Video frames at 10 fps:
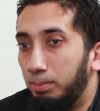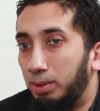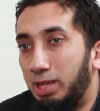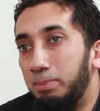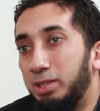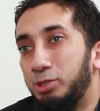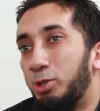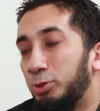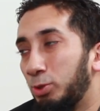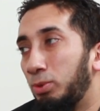But that message
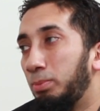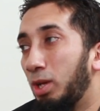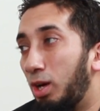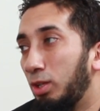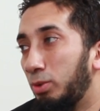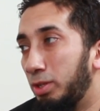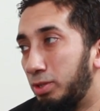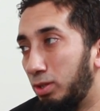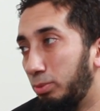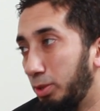also will be hollow
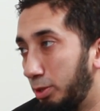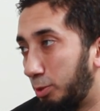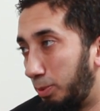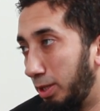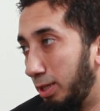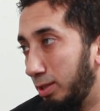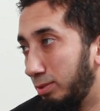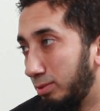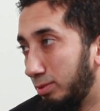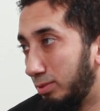until we display
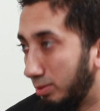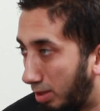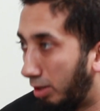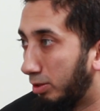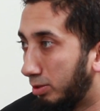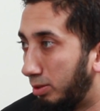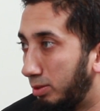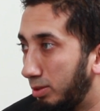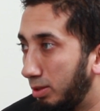character.